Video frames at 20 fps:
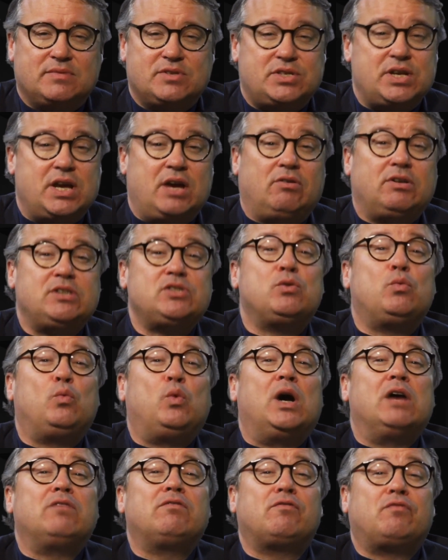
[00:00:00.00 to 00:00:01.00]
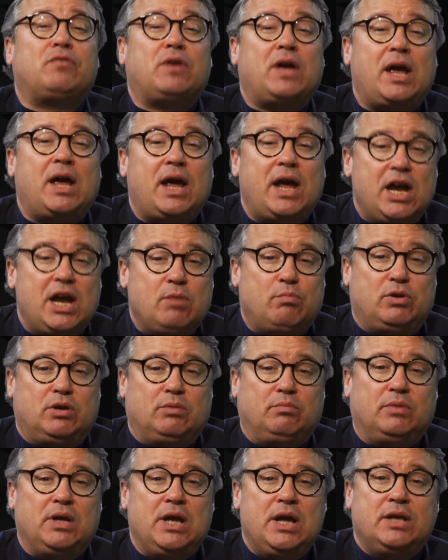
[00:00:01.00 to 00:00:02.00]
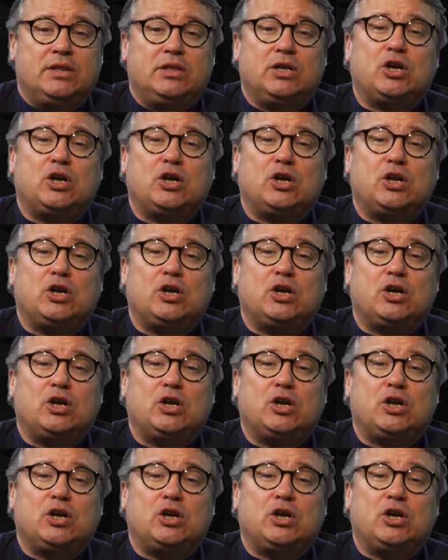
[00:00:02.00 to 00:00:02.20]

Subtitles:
Sarah is the wife of Abram.